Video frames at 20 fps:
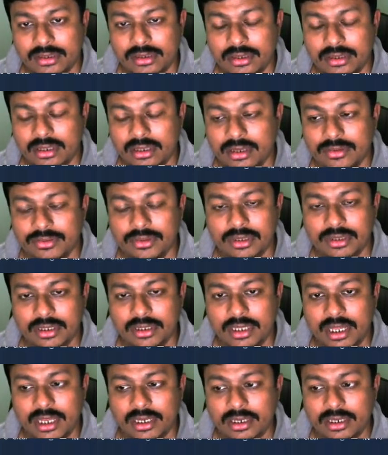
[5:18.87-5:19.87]
Now
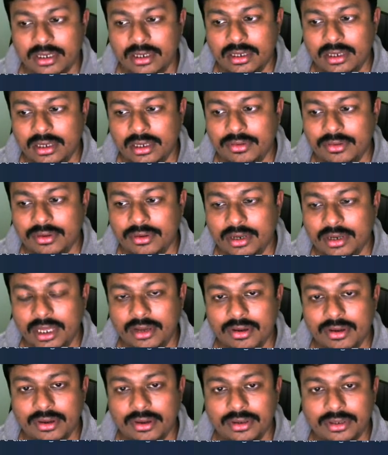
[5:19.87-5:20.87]
then you click
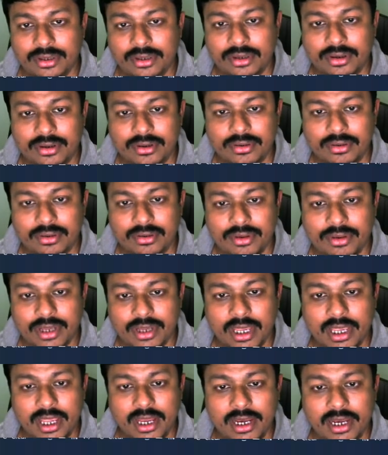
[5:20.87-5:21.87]
on OK,
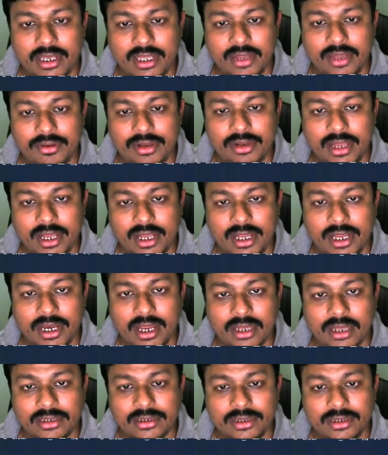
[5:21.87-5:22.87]
and they will again
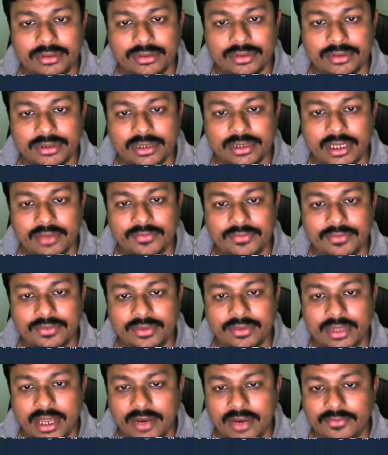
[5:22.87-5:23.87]
ask you to save
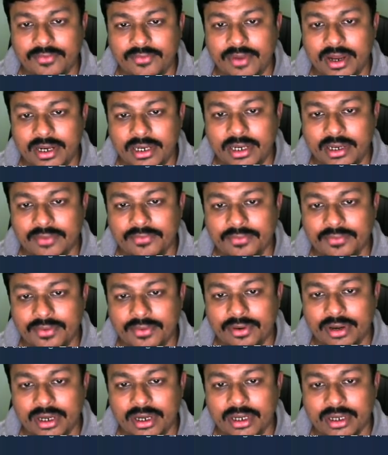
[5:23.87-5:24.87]
that file in a
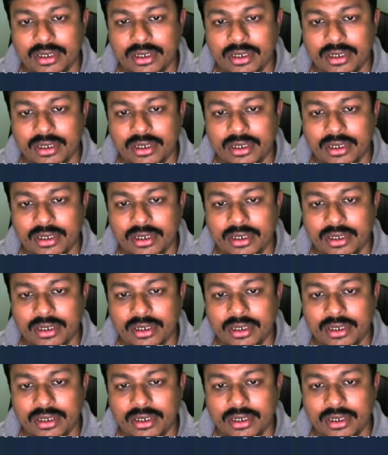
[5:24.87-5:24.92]
folder.